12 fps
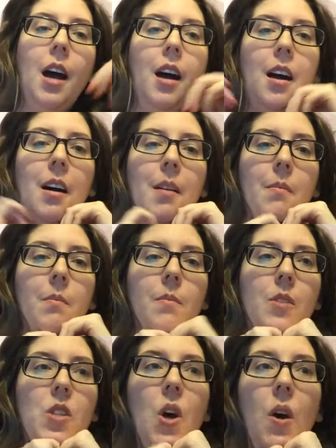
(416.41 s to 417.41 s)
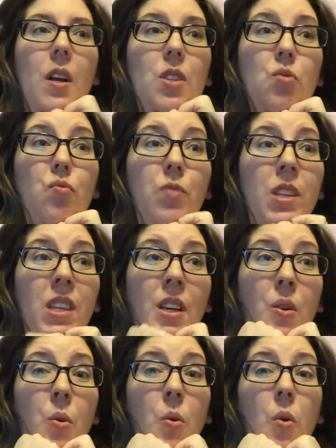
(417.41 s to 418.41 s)
Um, so it's
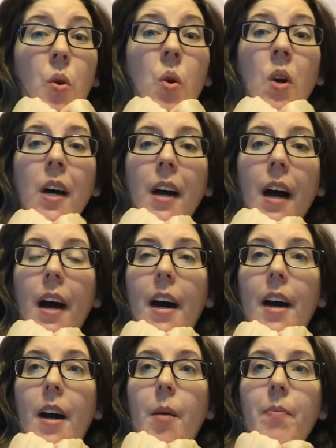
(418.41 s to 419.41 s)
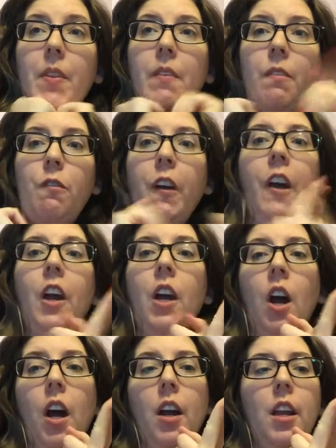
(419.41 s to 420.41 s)
really cool, um, very
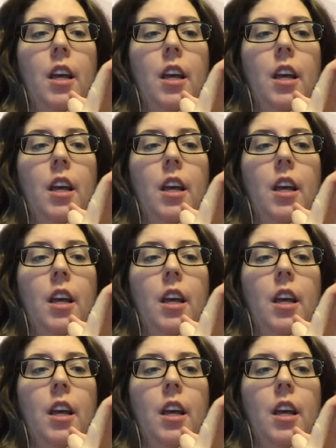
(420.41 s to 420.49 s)
hard